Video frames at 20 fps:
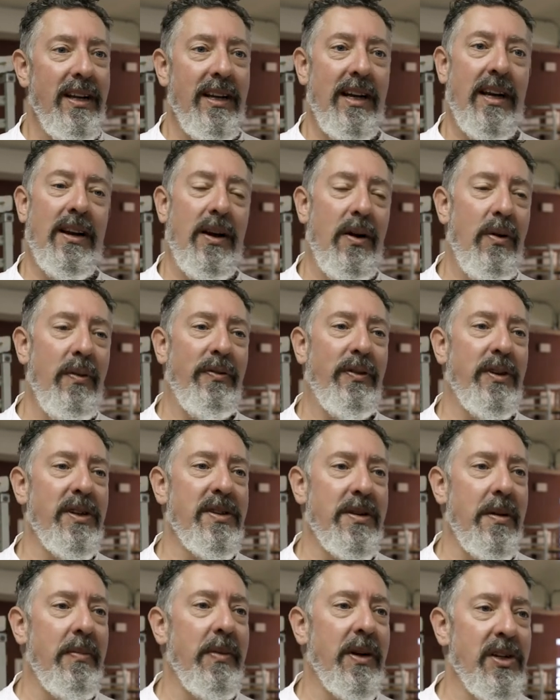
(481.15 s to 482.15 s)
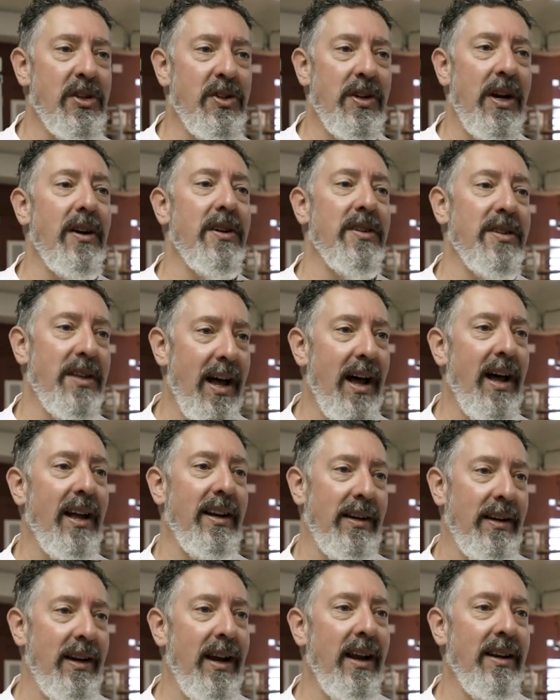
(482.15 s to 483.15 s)
Then hopefully somebody shares
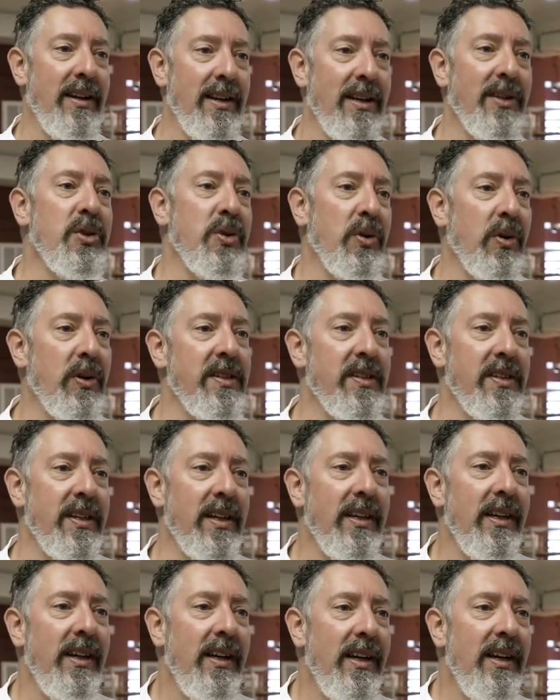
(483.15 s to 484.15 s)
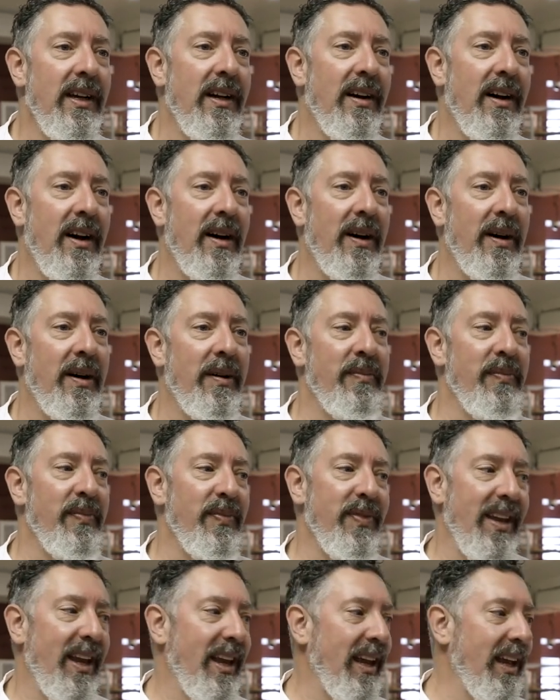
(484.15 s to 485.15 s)
that and then enjoys it.
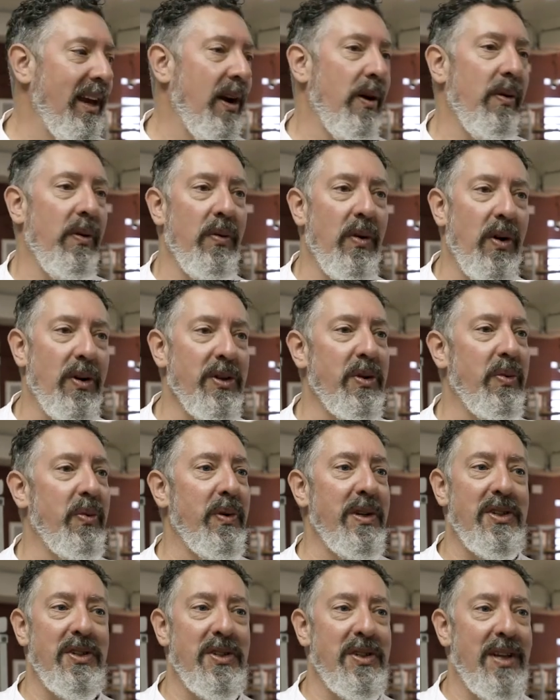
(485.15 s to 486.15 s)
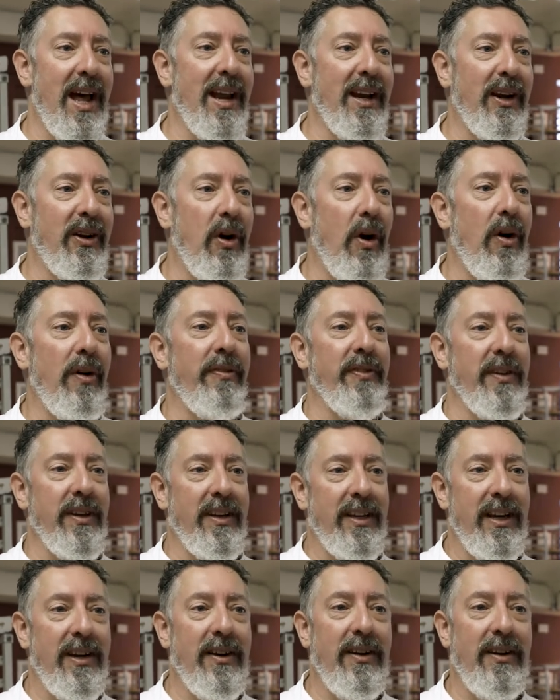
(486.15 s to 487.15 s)
You know, and also we just added
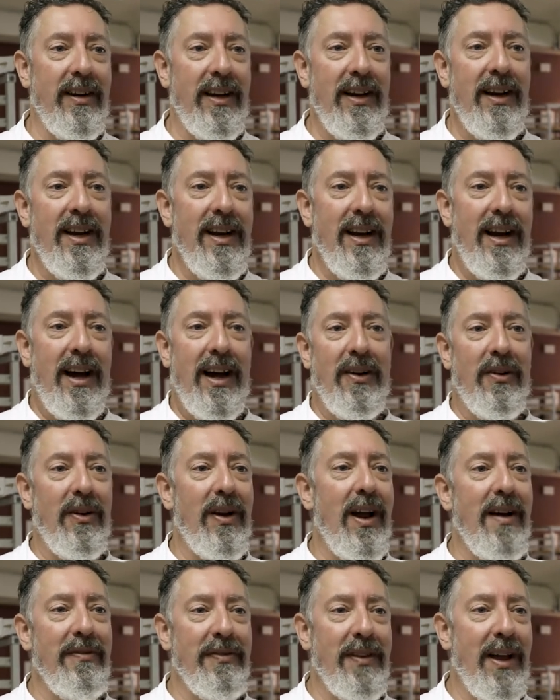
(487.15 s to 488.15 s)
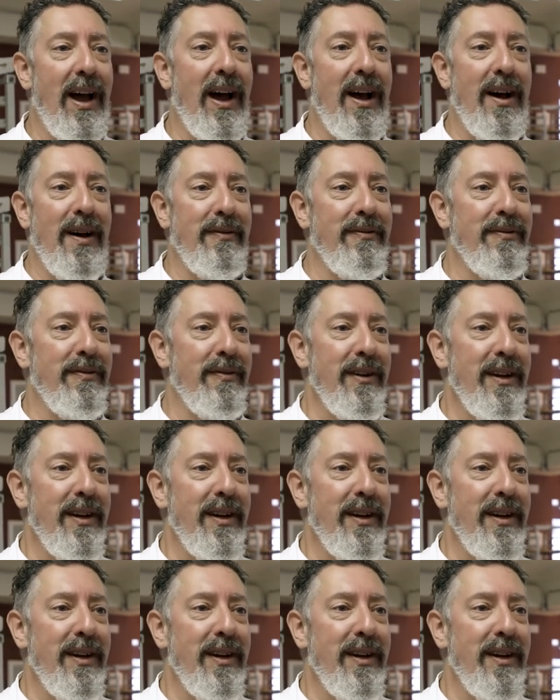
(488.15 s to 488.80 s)
coffee. You know, I don't have to have,